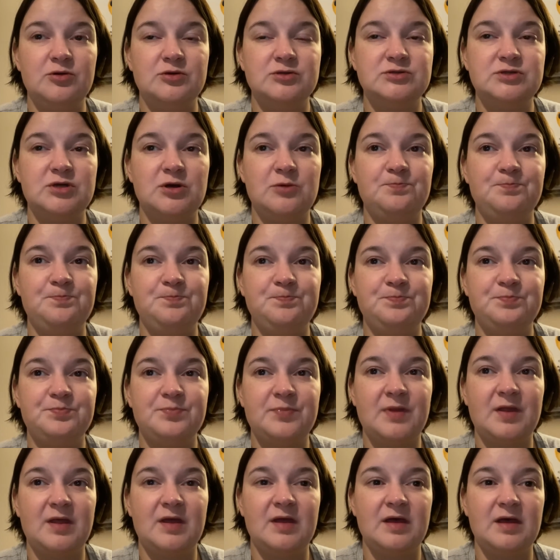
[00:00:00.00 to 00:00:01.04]
So
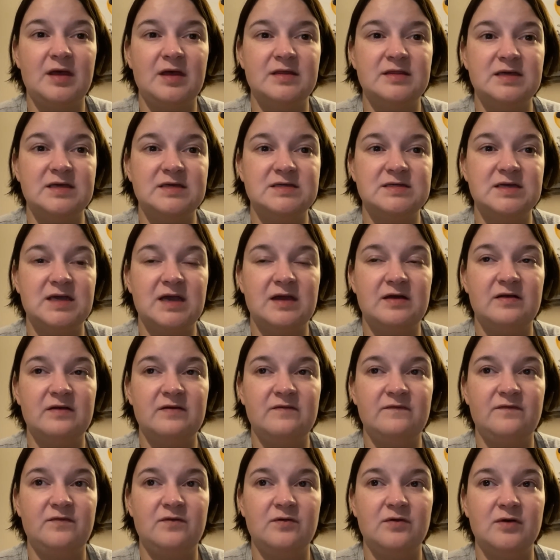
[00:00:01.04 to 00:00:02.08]
thanks again
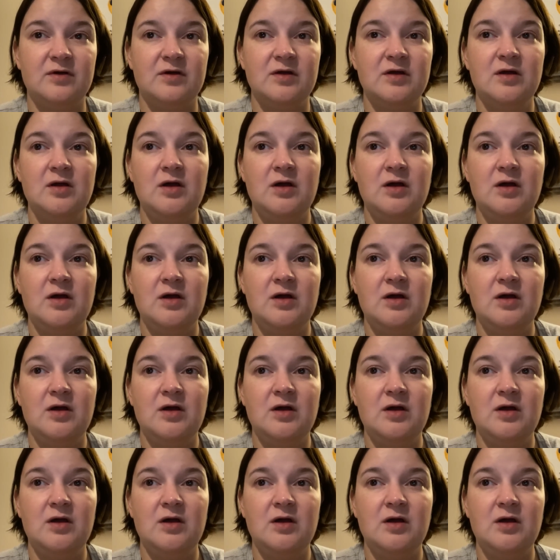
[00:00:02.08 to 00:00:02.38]
for